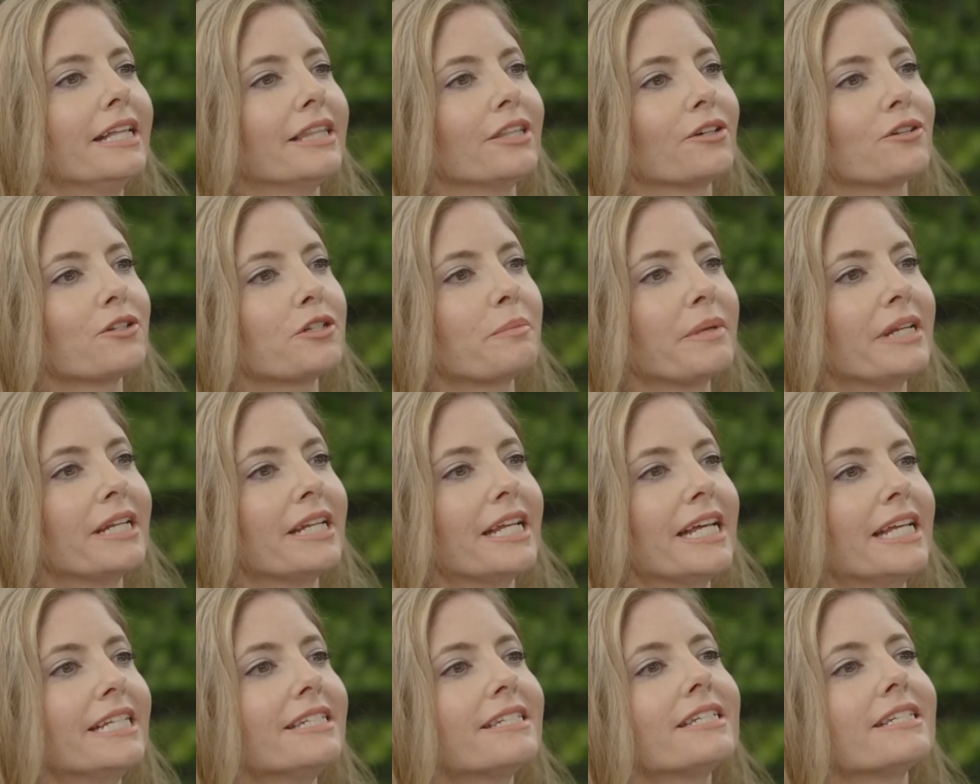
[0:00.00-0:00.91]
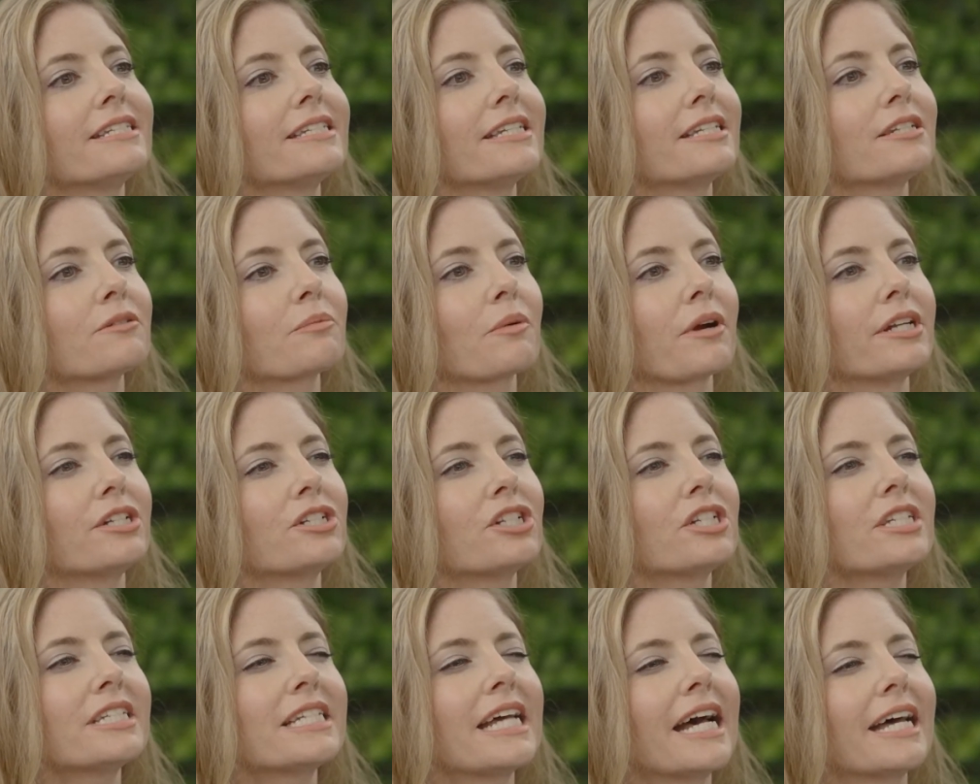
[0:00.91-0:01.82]
There's been instances where I
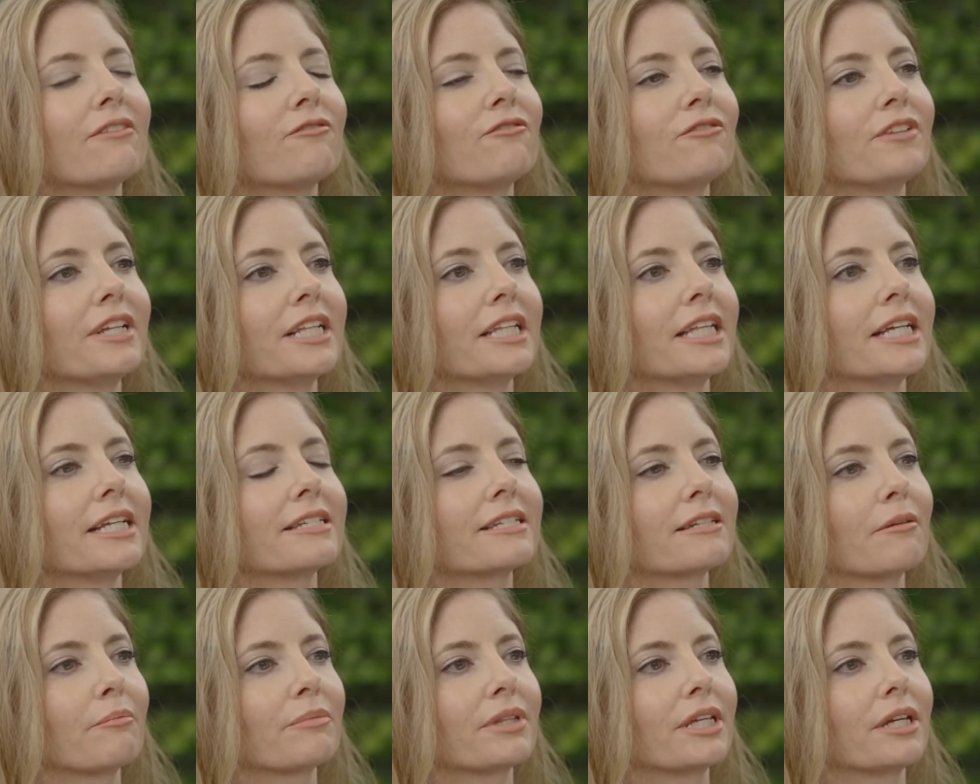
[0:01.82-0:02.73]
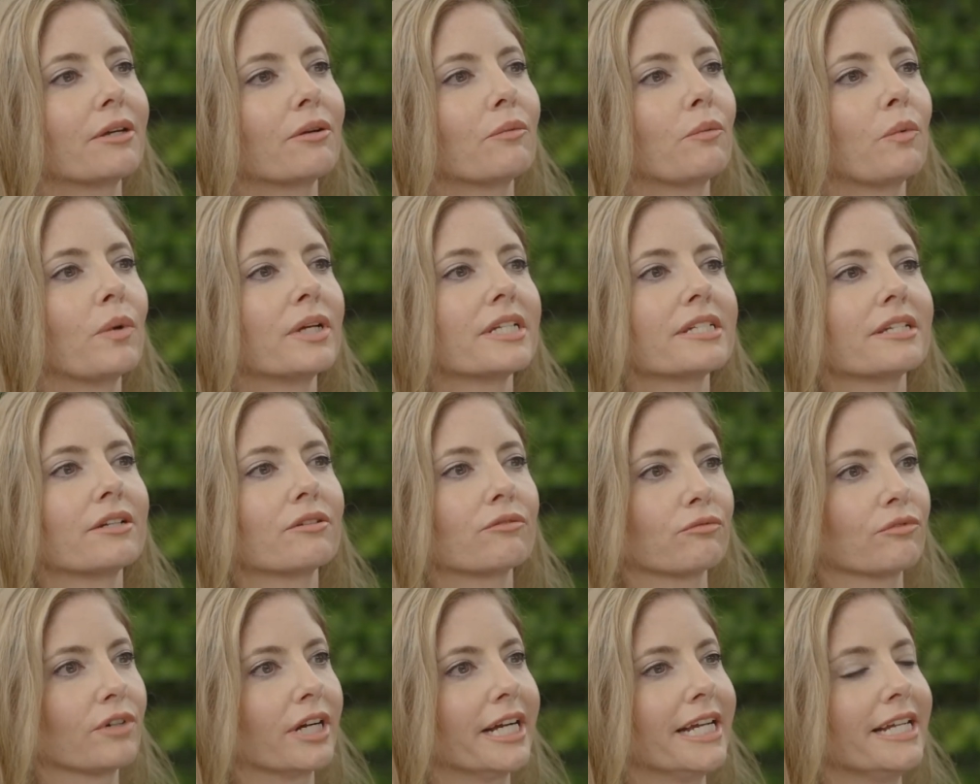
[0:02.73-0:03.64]
just had a feeling something wasn't
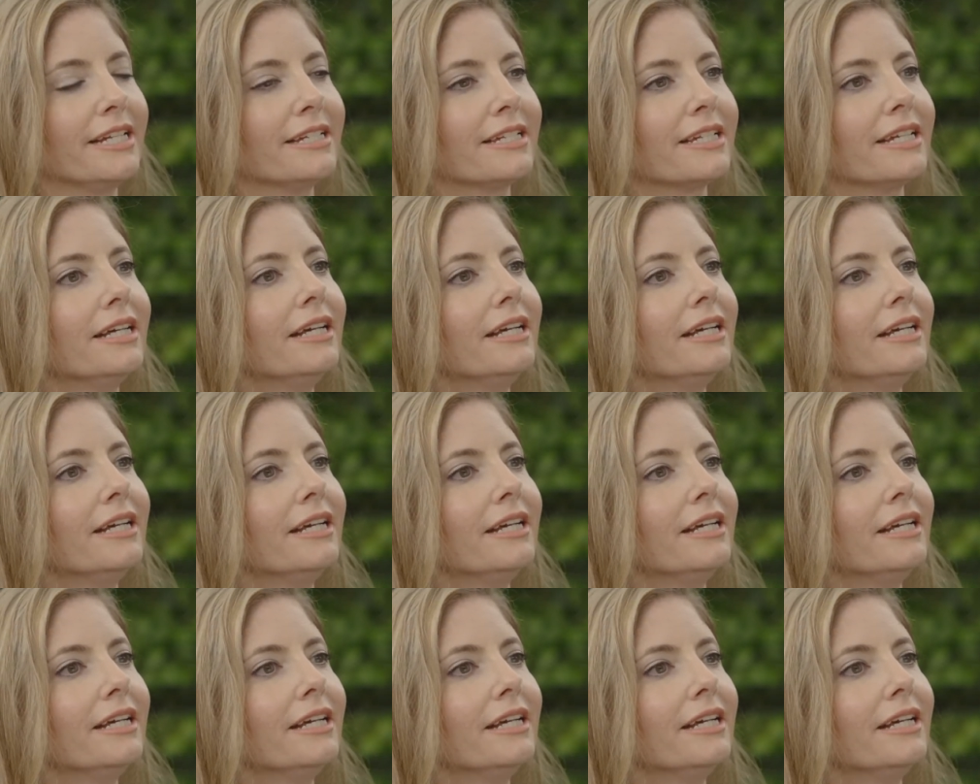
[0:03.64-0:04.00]
right.